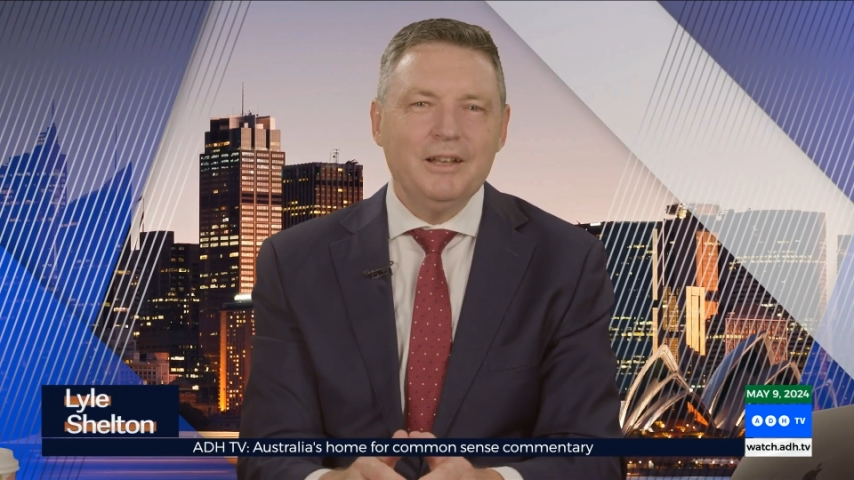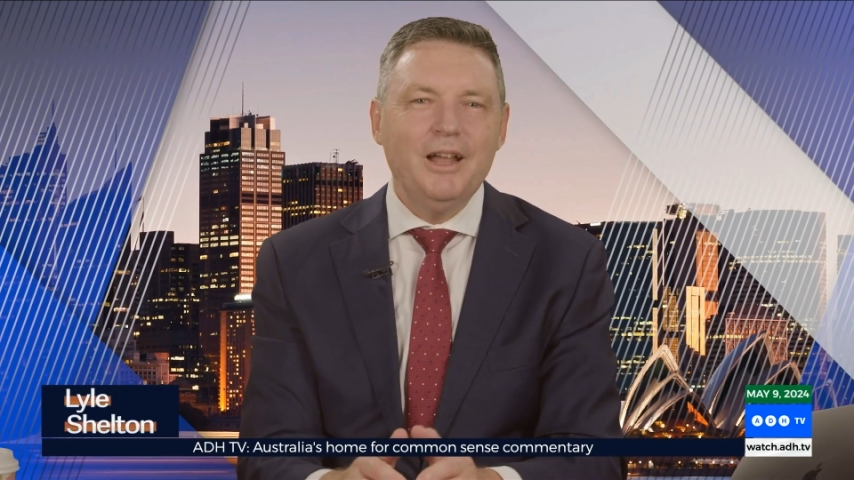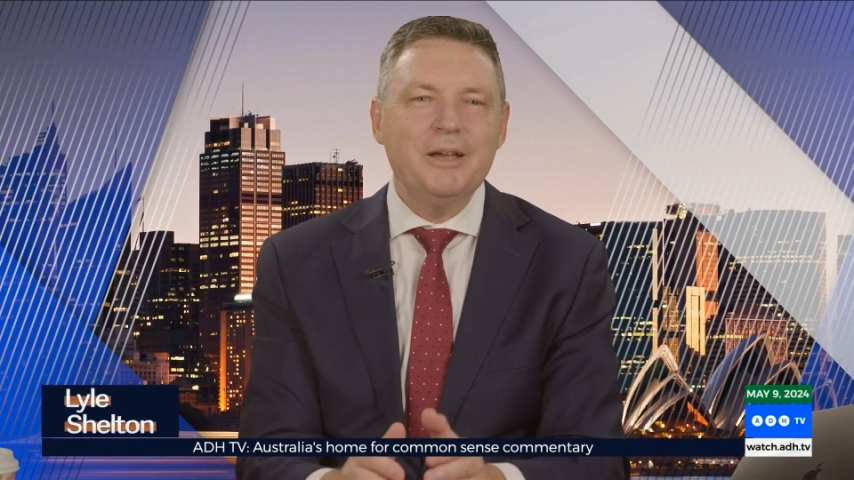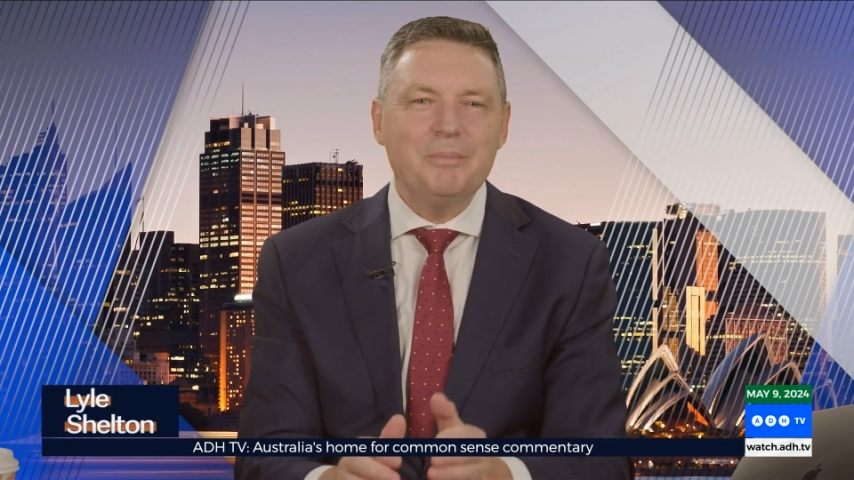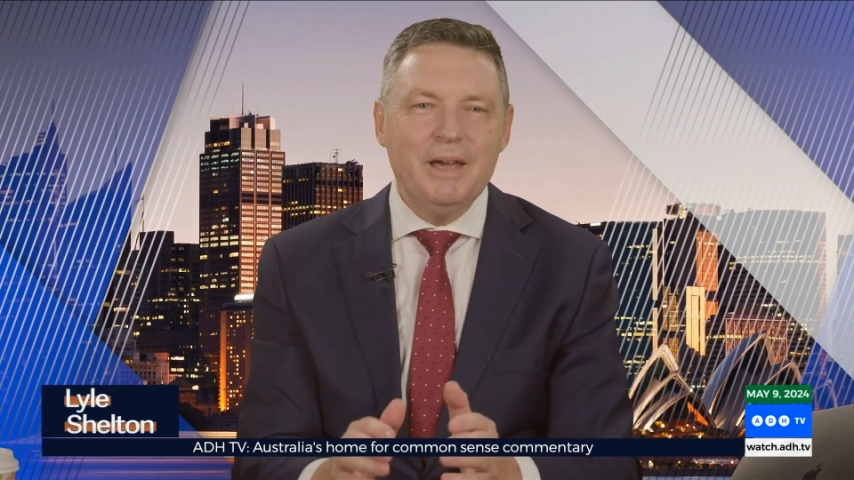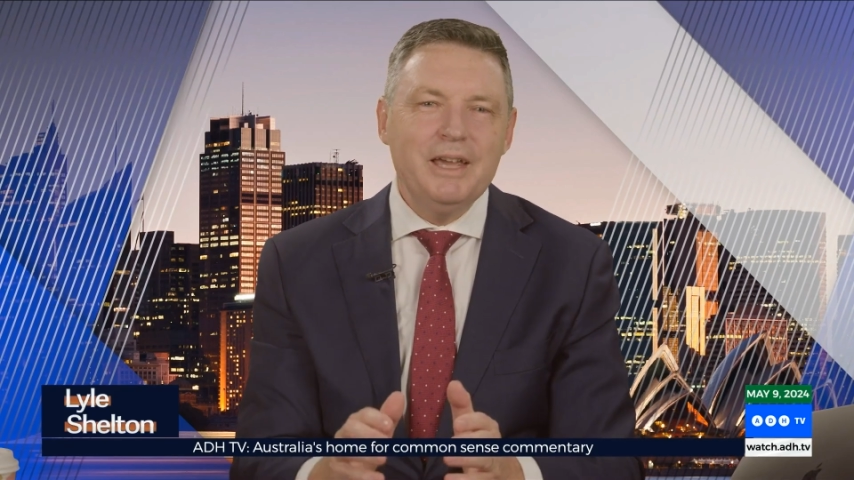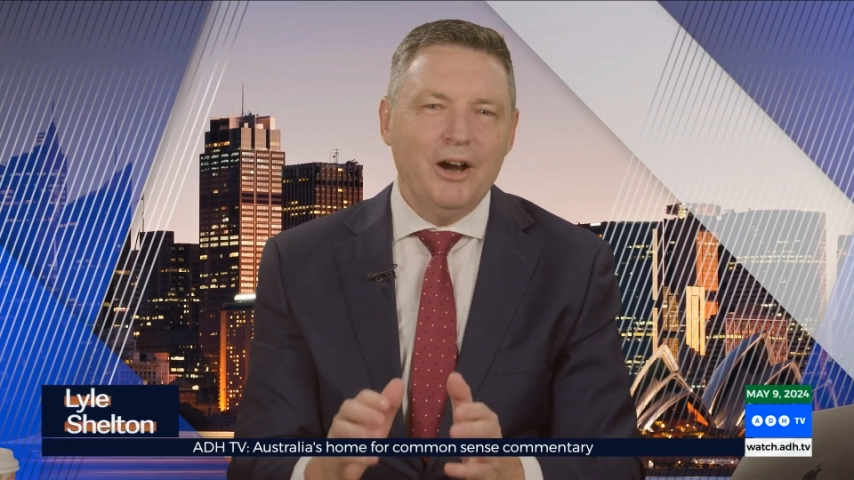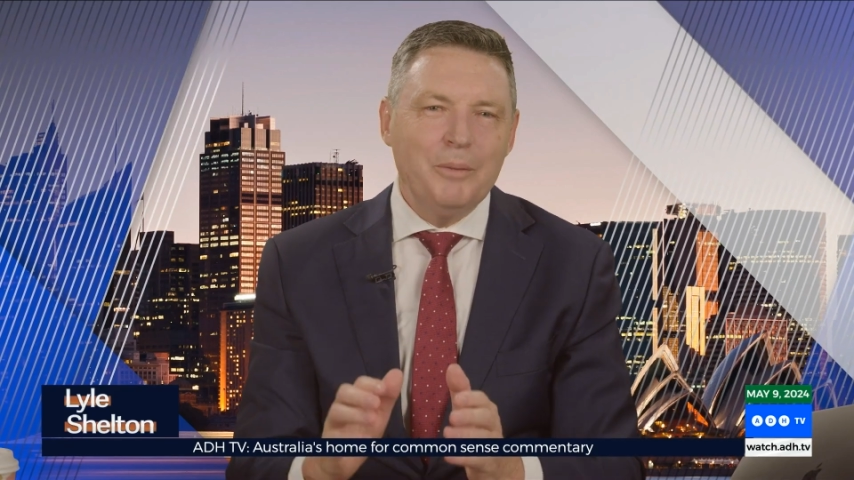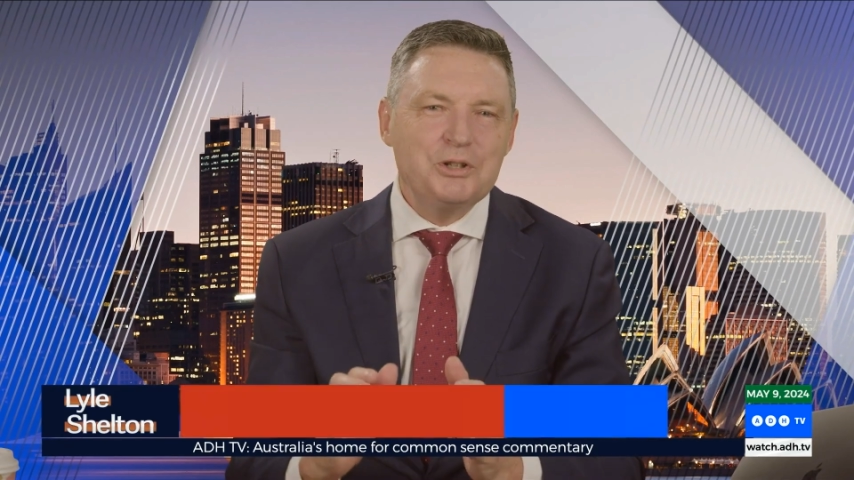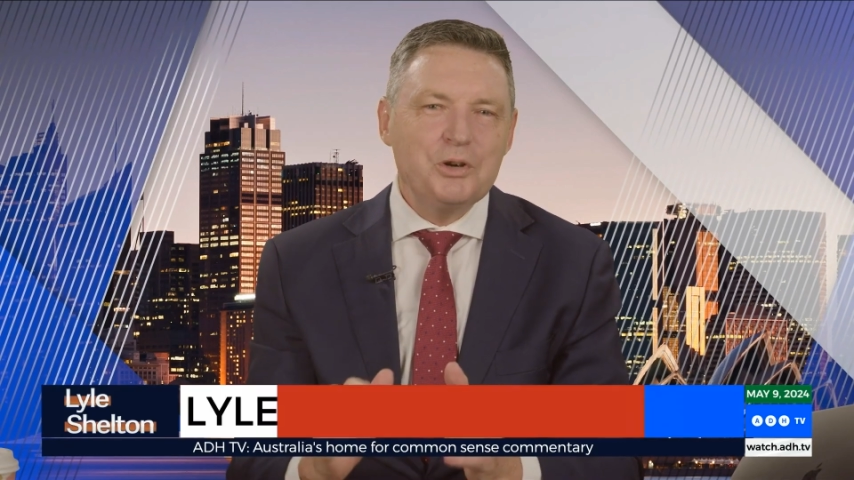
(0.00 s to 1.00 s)
Like me,
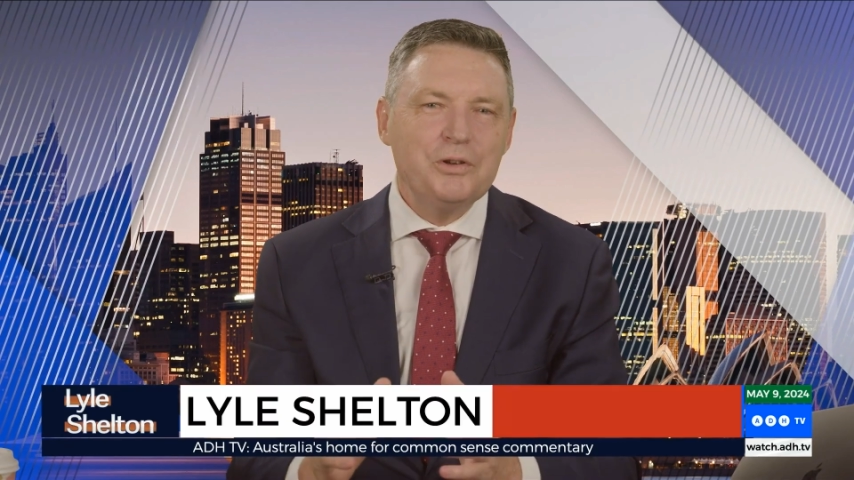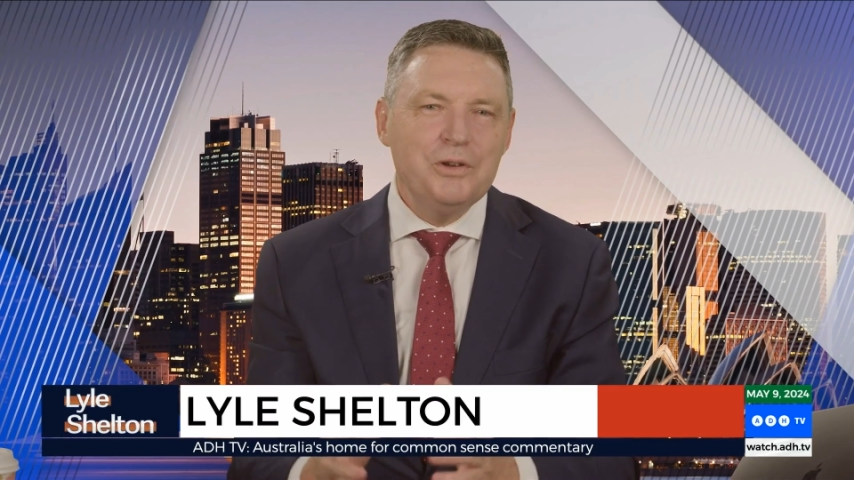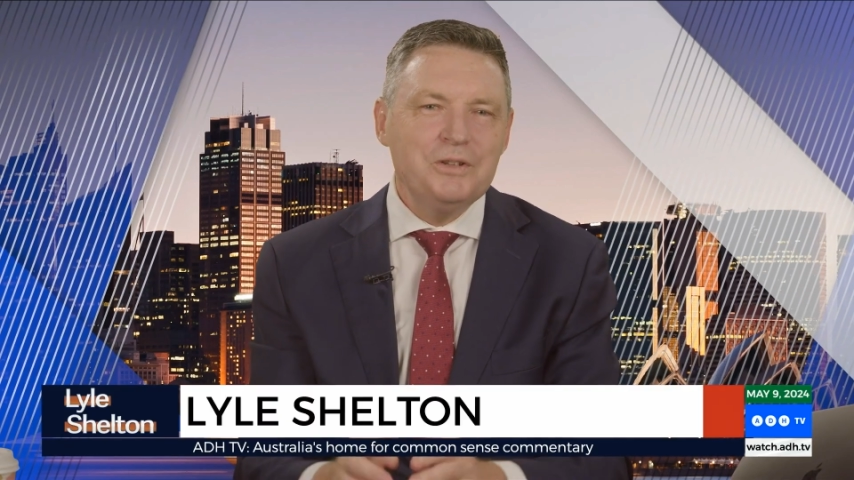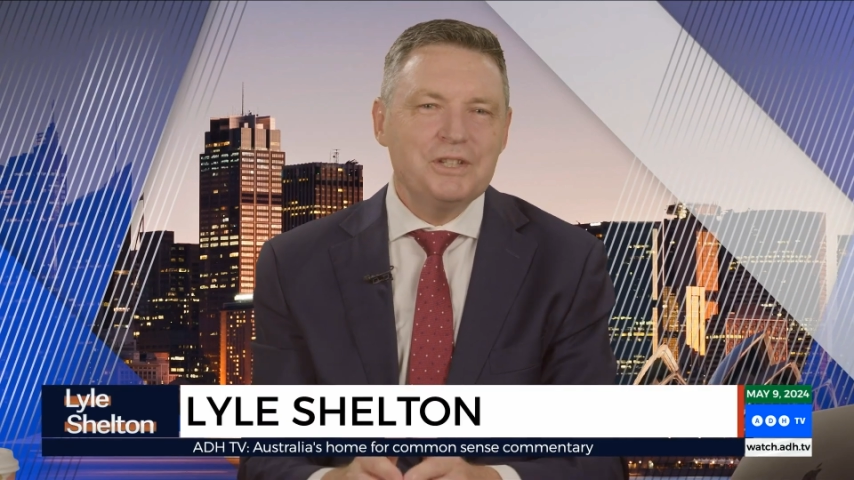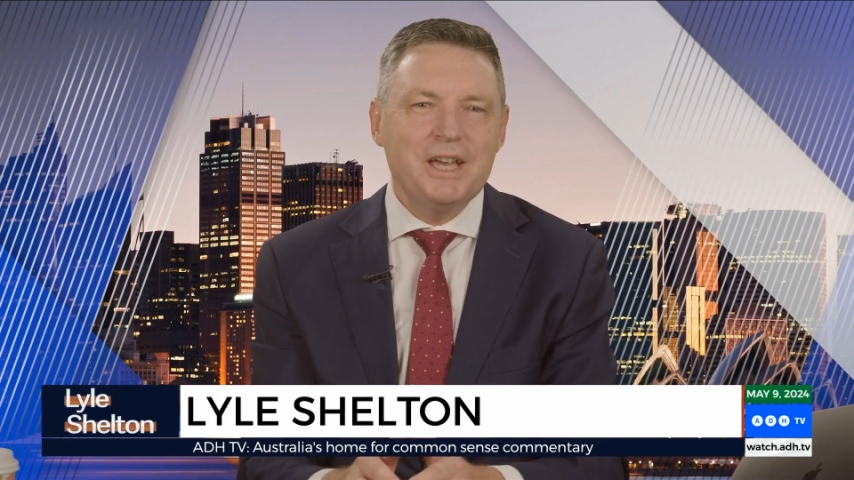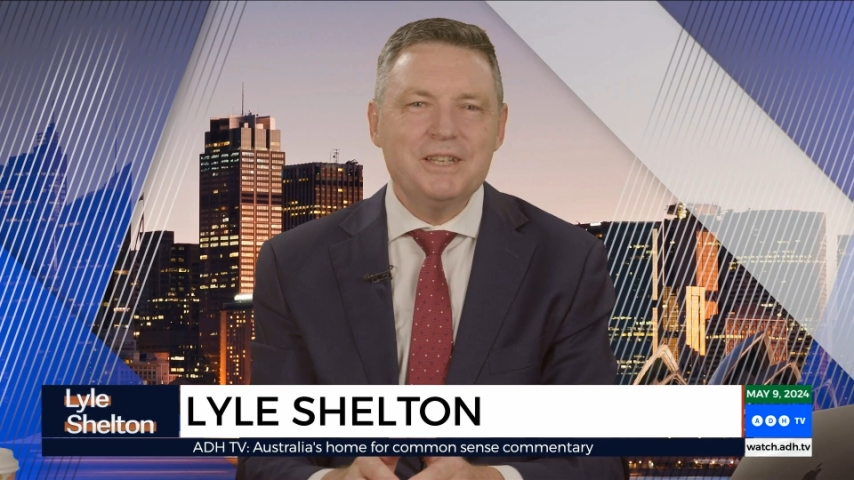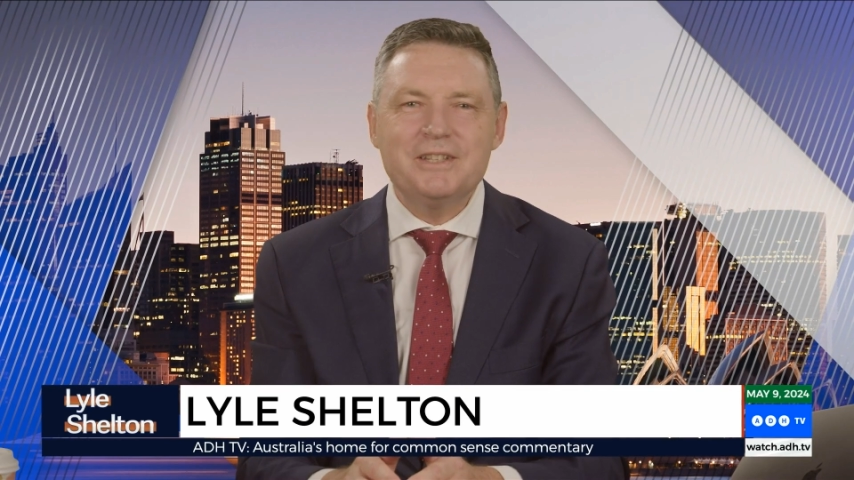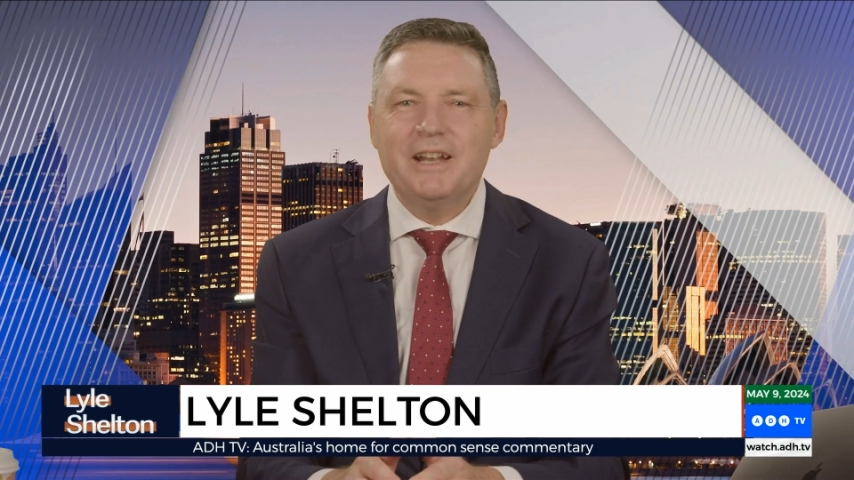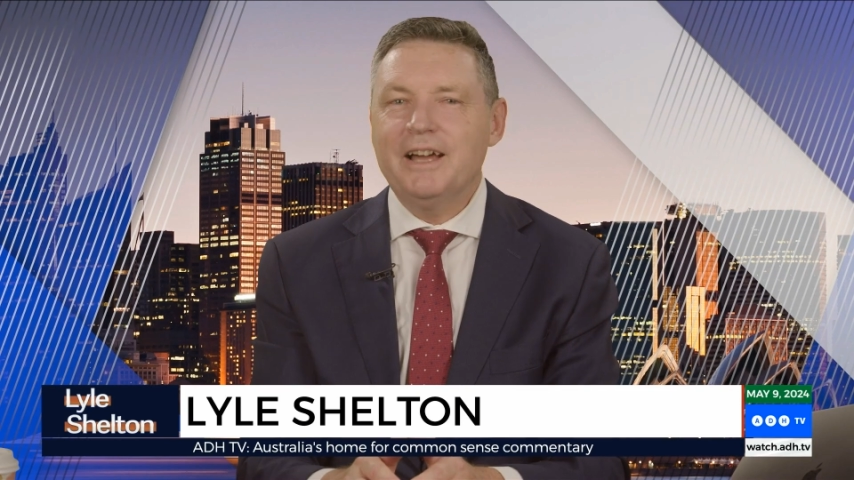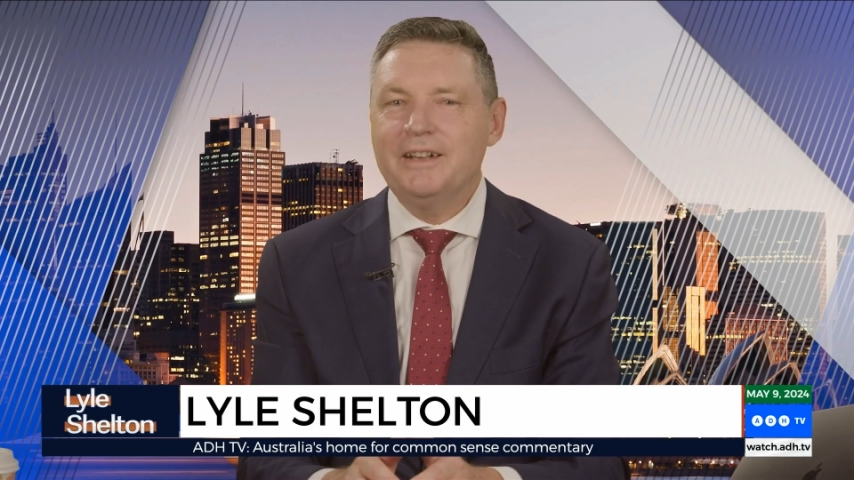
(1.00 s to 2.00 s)
I'm sure you sense
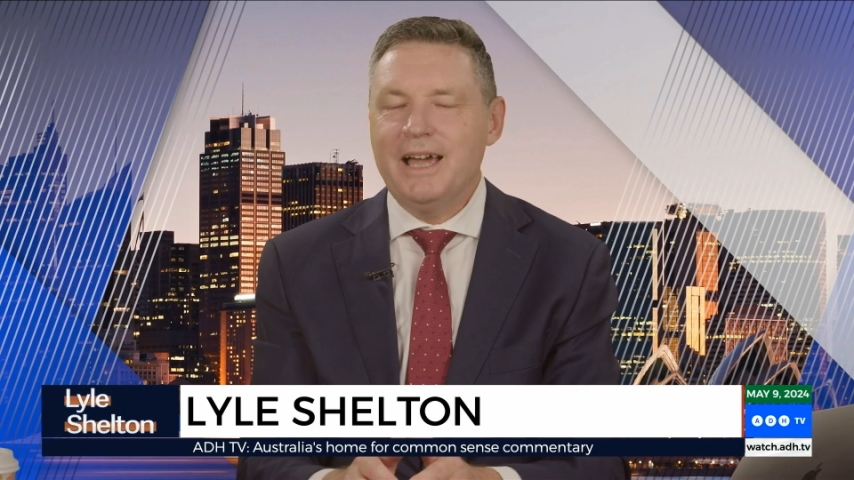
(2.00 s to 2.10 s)
that our